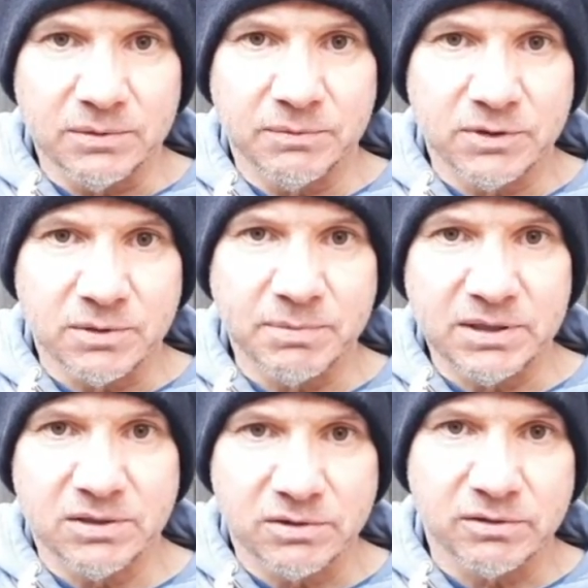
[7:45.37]
We've just been
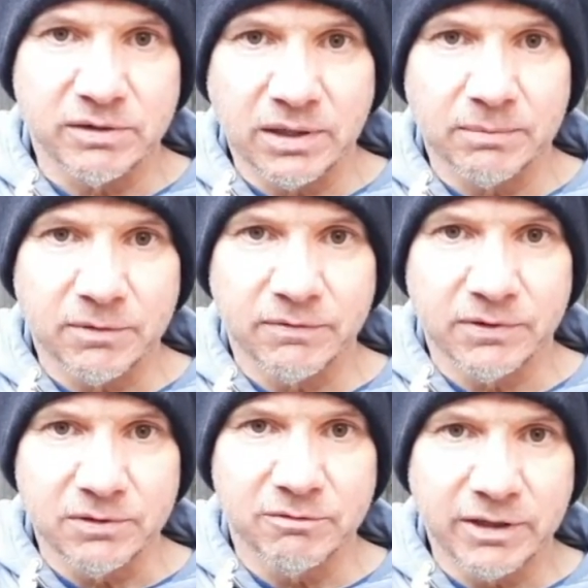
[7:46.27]
storing up the
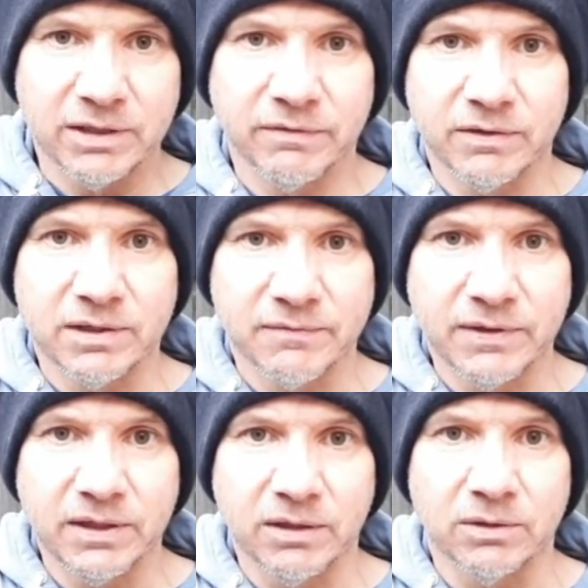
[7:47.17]
food ready for this
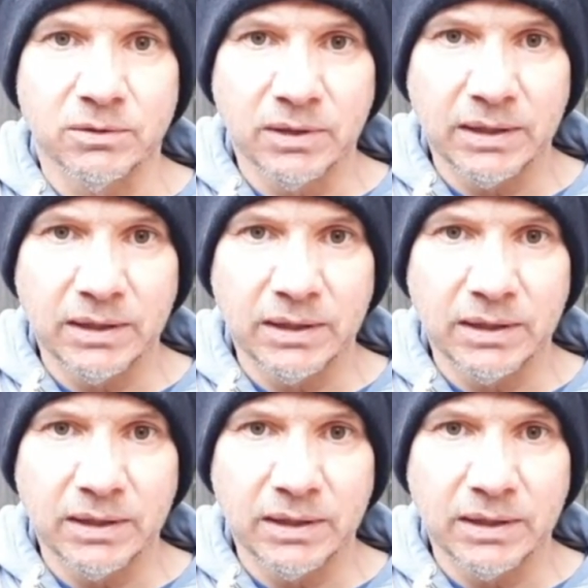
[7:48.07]
video,